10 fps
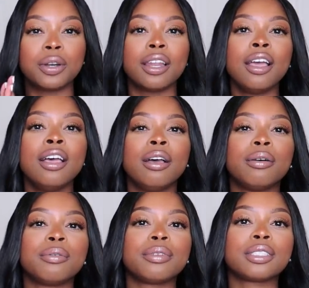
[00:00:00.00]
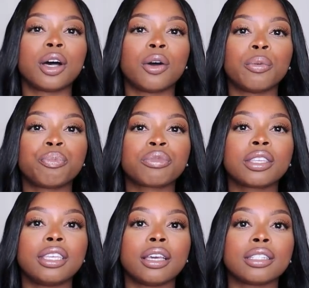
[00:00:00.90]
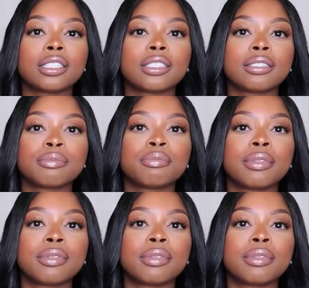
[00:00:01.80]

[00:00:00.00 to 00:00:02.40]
it. So yes.